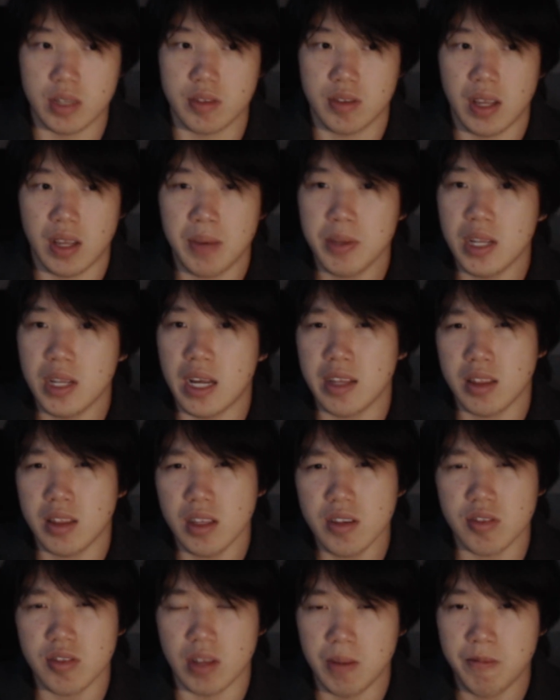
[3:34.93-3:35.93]
I mean, I
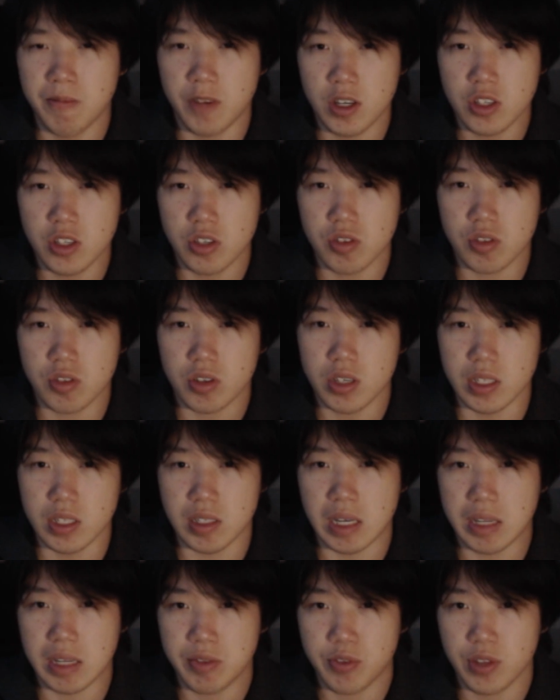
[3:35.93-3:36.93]
think some functions already
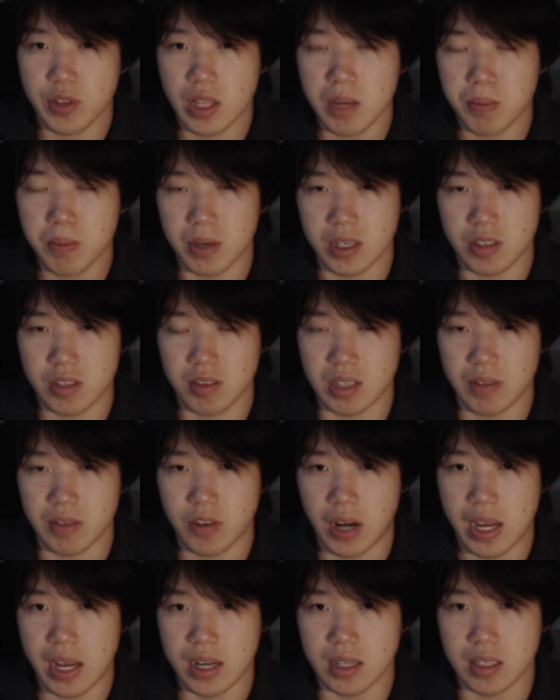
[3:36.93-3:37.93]
test for that, but I just never
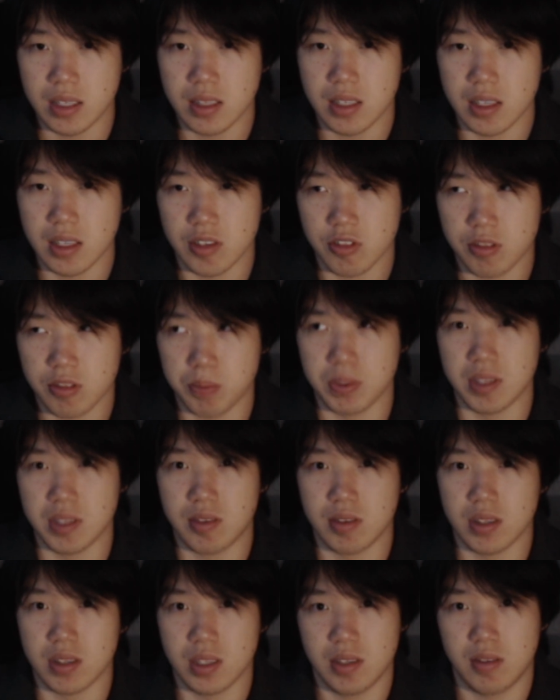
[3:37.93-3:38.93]
had anything
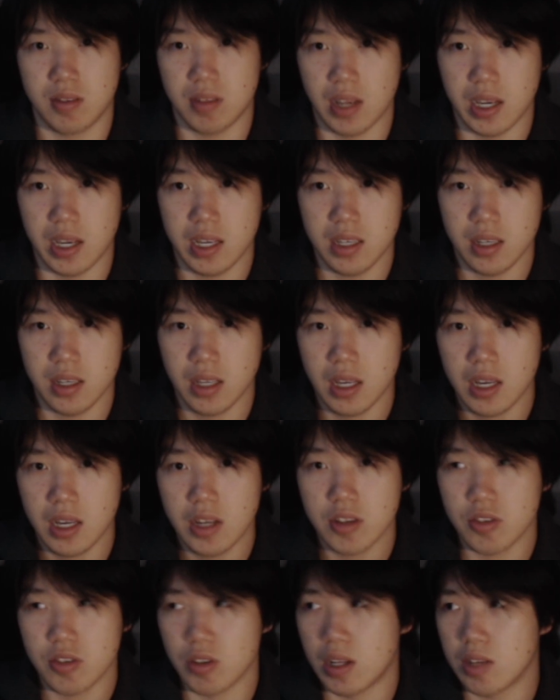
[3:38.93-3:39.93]
explicitly say it.
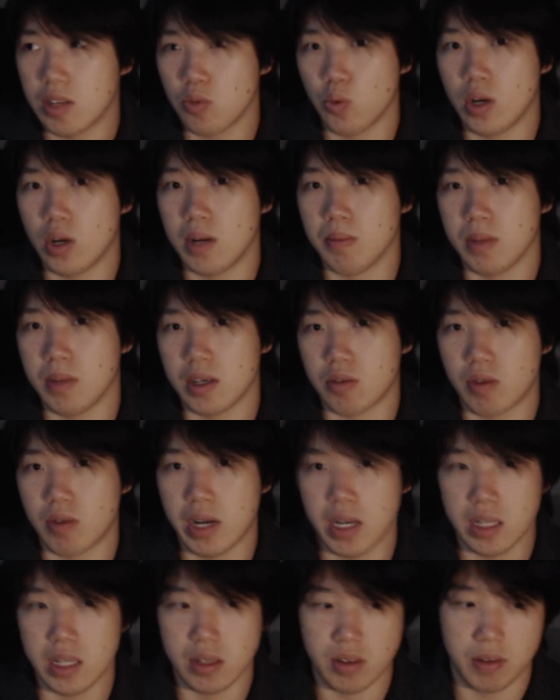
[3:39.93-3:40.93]
So that's what I'm like
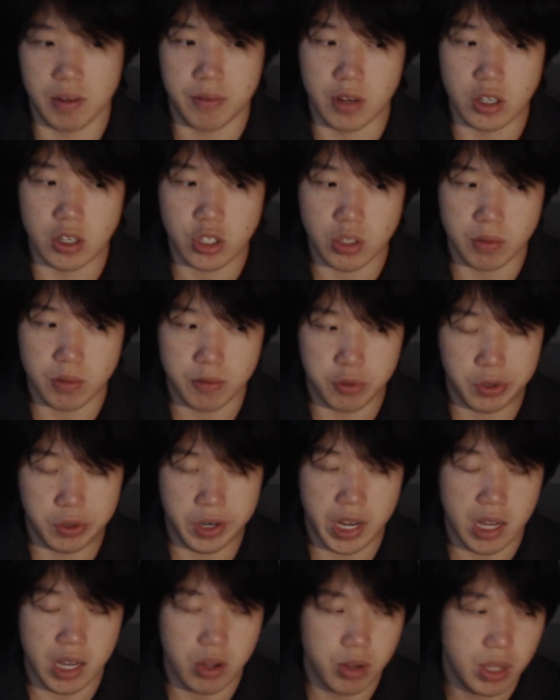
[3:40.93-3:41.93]
writing a function for
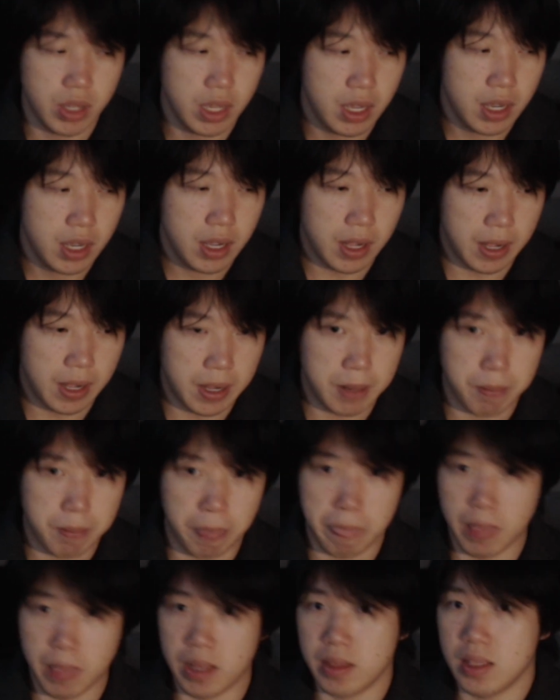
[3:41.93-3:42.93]
now. And
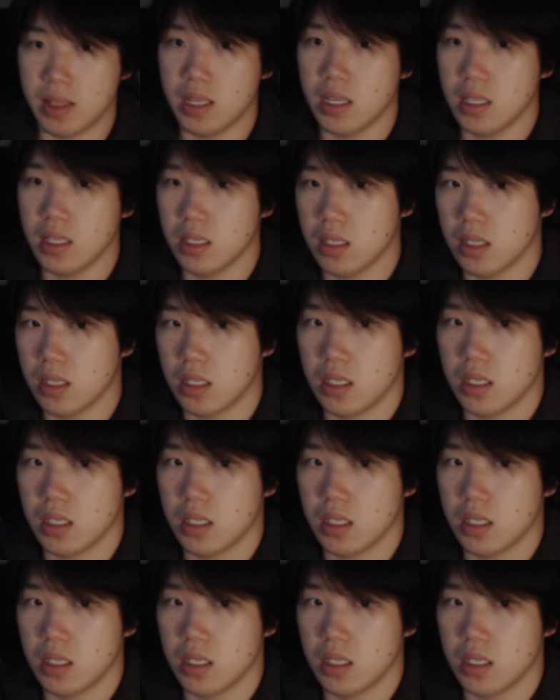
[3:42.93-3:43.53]
then